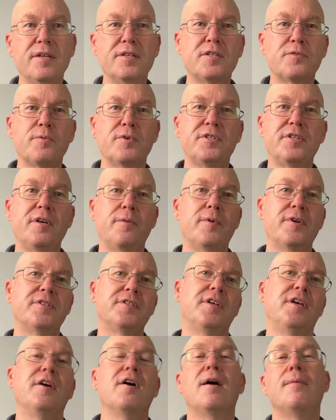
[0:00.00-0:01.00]
This is
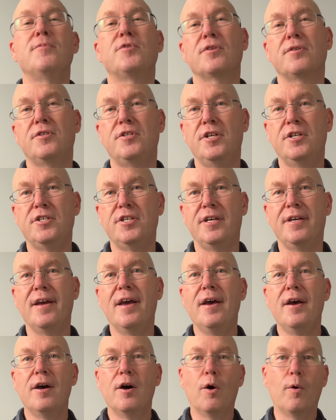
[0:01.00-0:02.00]
Whiskey. I'm John Chidgey.
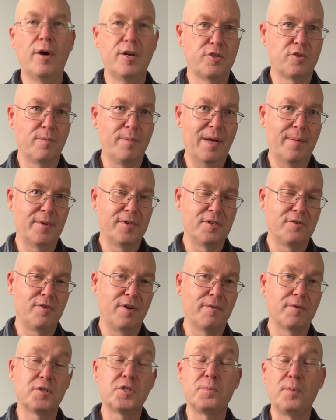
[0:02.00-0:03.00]
Always remember to
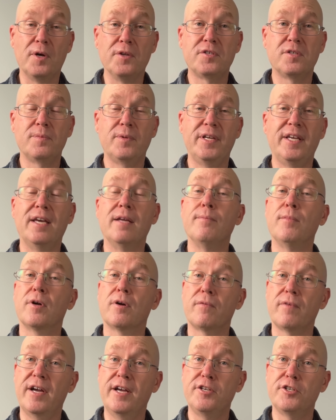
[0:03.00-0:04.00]
drink responsibly, in
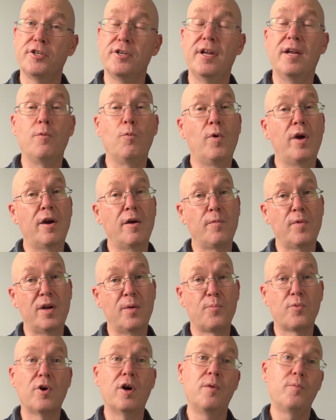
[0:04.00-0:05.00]
moderation, and where and when
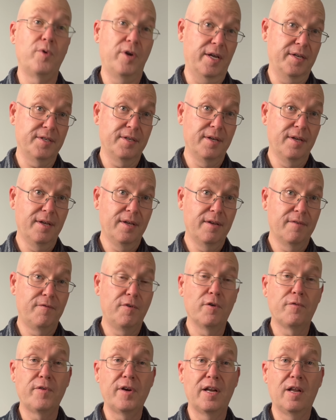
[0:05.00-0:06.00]
appropriate.
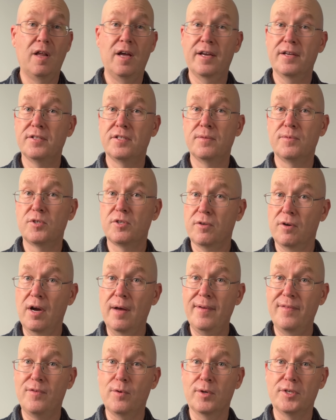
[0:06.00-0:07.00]
Feel free to like and
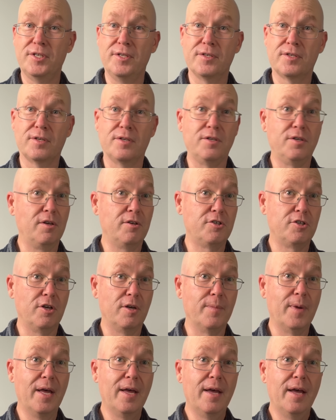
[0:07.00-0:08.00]
subscribe if you're watching this on
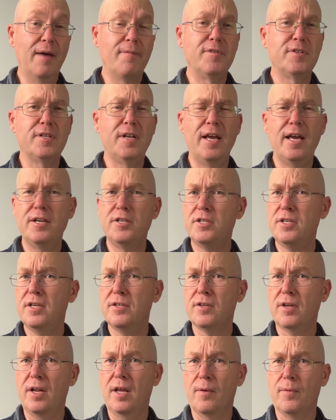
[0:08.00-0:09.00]
YouTube, and visit
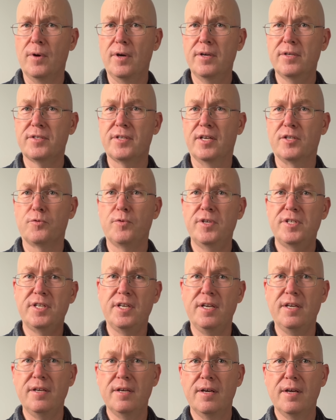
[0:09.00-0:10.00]

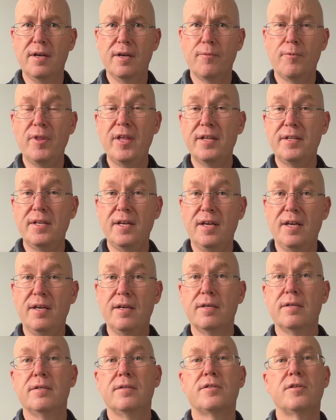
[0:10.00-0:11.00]
engineer.network/whiskey, without the
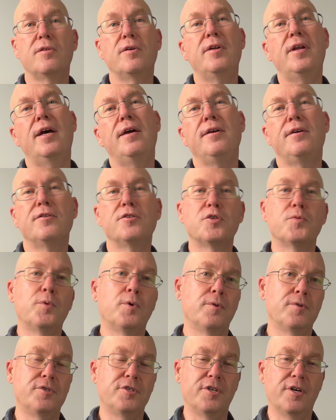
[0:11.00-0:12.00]
E, to learn how you can
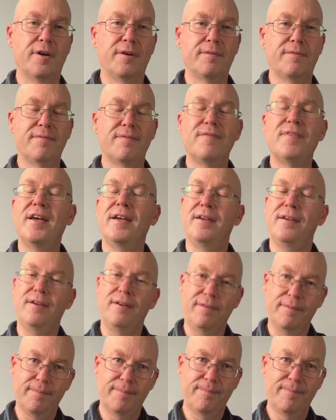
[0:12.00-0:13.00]
support the show. Thank
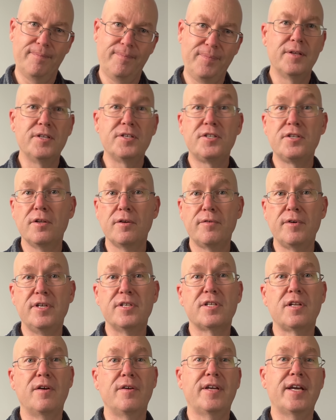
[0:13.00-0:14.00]
you. The distillery
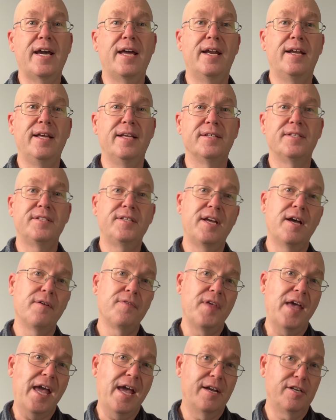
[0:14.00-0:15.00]
is located in
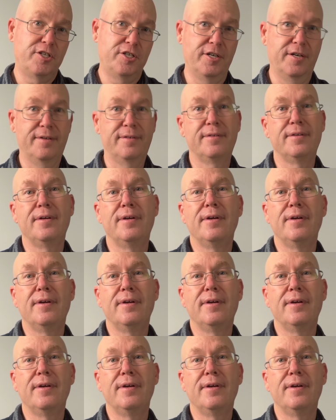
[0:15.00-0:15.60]
South Ayrshire.